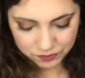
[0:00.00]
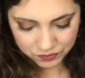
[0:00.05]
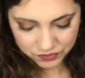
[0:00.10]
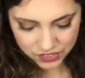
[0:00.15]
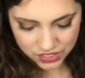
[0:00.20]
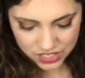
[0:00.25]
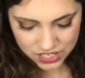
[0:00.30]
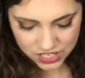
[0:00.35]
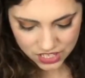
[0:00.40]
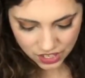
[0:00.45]

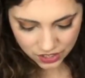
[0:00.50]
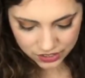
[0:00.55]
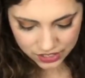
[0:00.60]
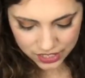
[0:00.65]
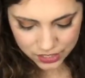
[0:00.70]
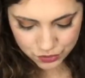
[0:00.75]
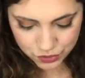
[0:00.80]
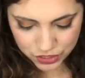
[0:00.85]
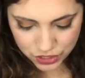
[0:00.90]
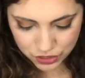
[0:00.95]
So
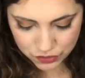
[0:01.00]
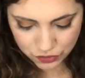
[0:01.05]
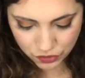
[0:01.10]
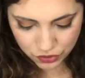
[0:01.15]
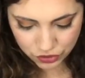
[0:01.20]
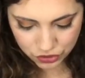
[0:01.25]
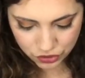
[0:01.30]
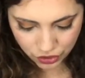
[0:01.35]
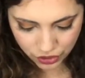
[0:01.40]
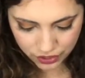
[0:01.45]
this retails for
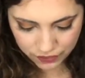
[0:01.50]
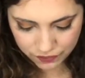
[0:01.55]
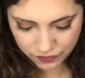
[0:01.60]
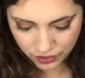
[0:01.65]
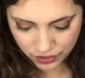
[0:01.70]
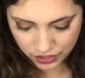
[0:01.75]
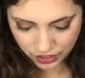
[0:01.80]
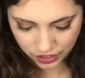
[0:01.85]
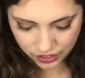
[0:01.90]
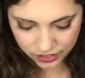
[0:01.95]

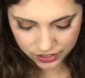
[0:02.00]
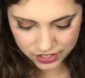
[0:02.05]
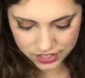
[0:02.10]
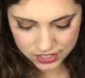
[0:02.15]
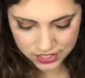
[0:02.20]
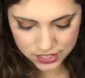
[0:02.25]
$34.